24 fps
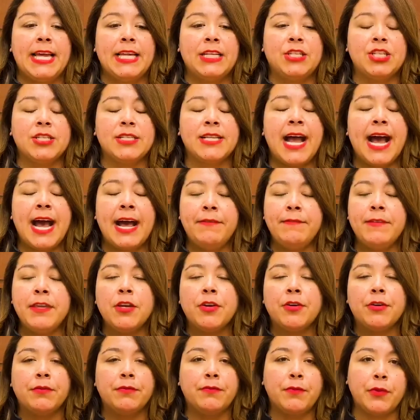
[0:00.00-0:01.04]
Just having
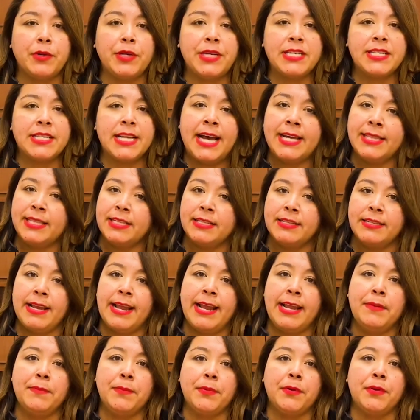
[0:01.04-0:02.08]
her voice at the
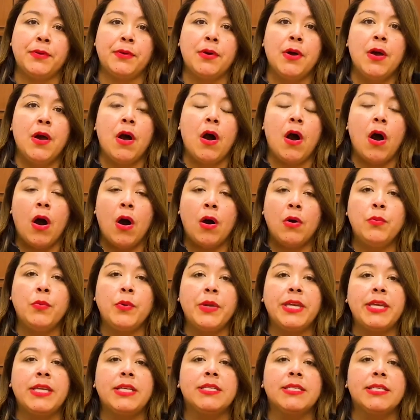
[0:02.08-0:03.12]
table,
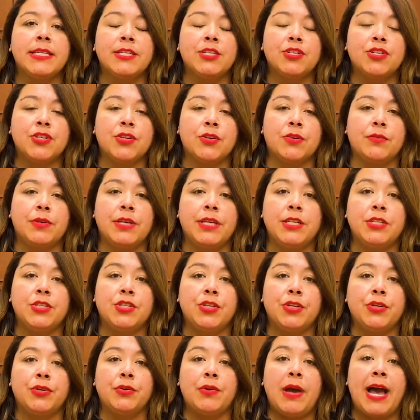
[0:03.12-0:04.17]
always ensuring
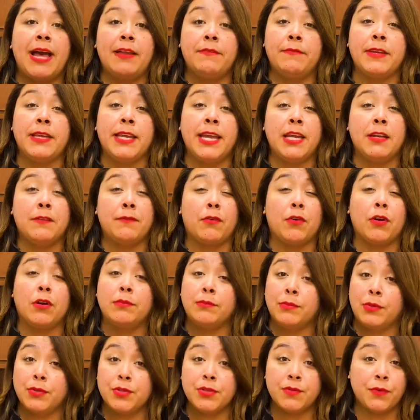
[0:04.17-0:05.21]
to advocate for our
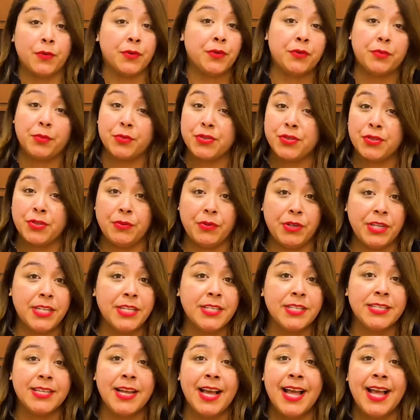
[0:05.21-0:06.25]
most vulnerable
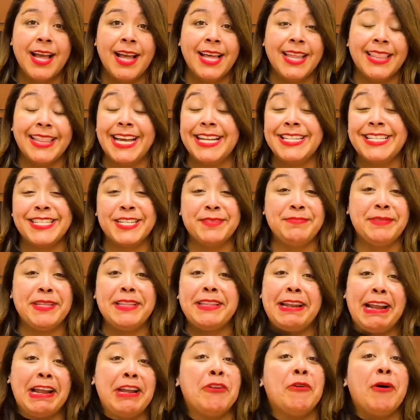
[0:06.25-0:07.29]
students, that's something
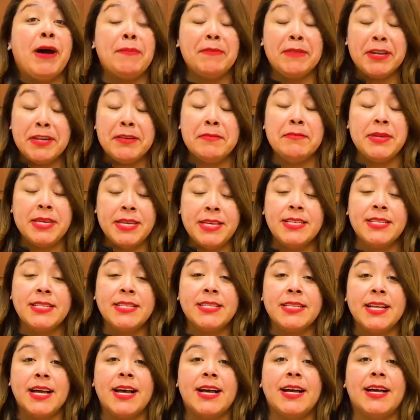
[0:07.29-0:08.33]
that I know I'm going to
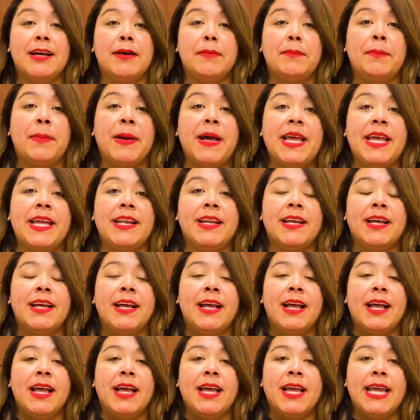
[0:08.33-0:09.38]
miss, uh, but
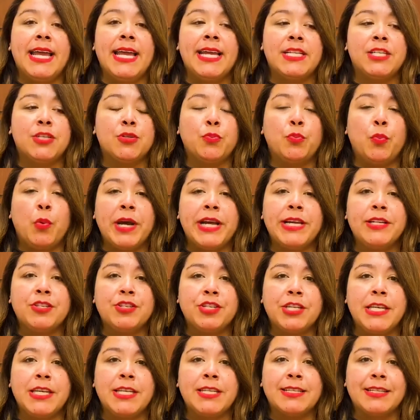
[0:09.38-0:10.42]
it's what
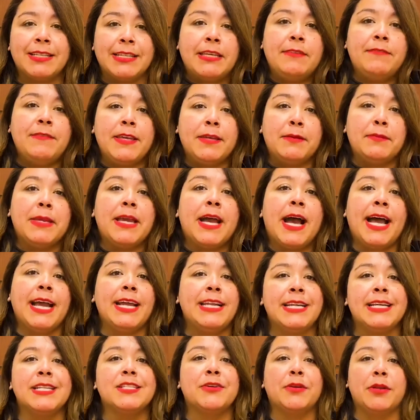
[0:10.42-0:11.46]
she's leaving
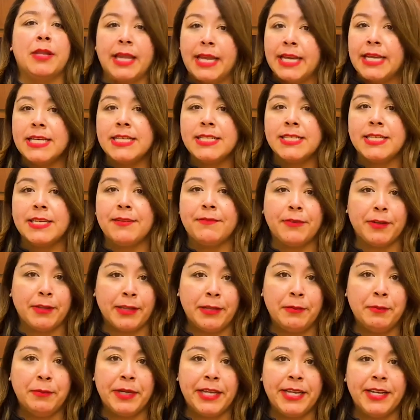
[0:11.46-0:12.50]
behind us, her legacy for
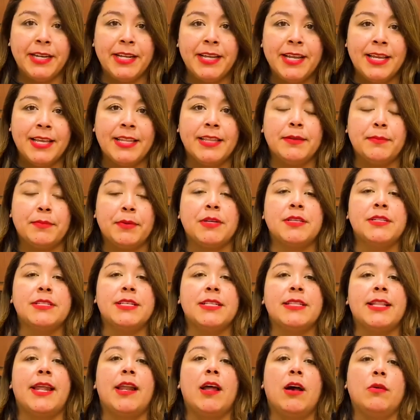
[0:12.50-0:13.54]
Linwood, the
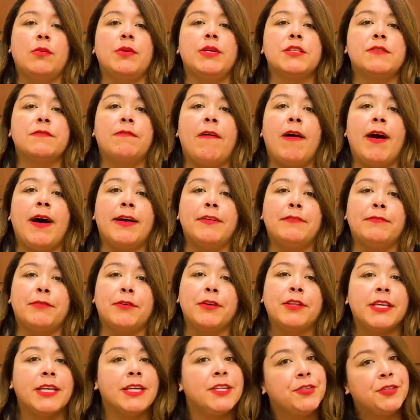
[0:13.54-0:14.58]
person that always fought
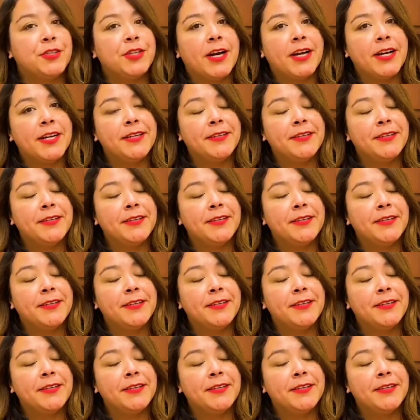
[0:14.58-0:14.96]
for the underdog.